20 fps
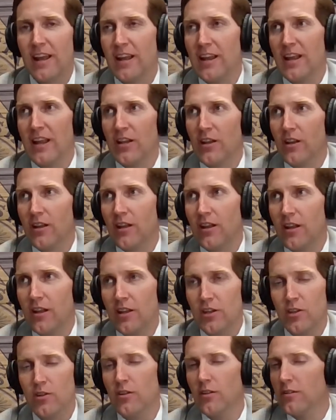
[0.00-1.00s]
And
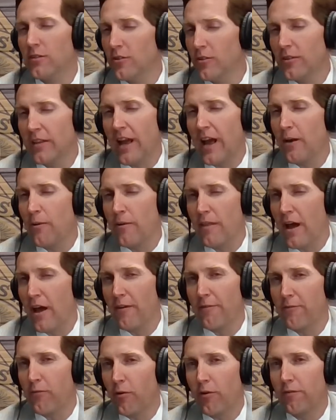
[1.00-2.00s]
you can do that
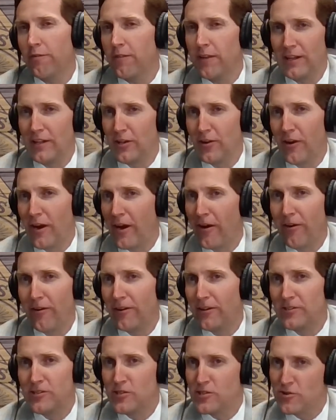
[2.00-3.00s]
without forfeiting your
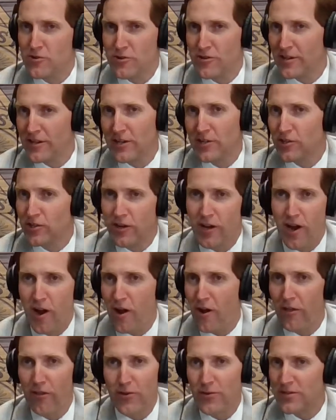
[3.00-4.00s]
heritage and your tradition and
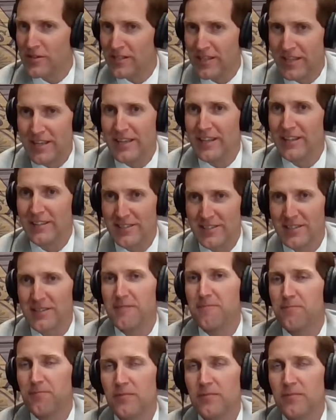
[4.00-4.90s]
all those things.